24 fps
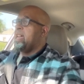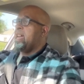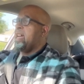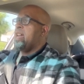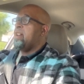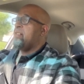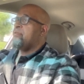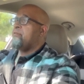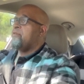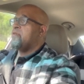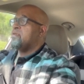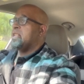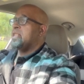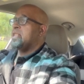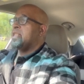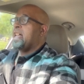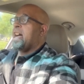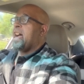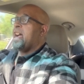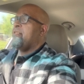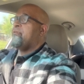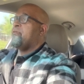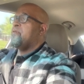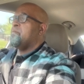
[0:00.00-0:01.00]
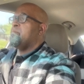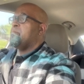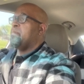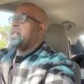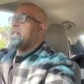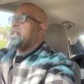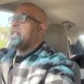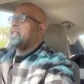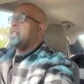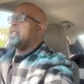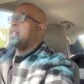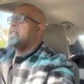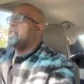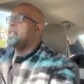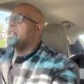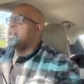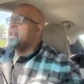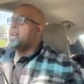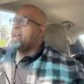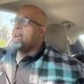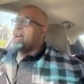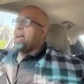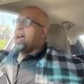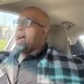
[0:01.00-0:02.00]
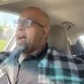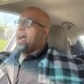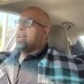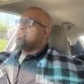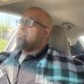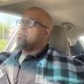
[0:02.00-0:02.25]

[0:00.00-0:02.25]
And for the life of me, I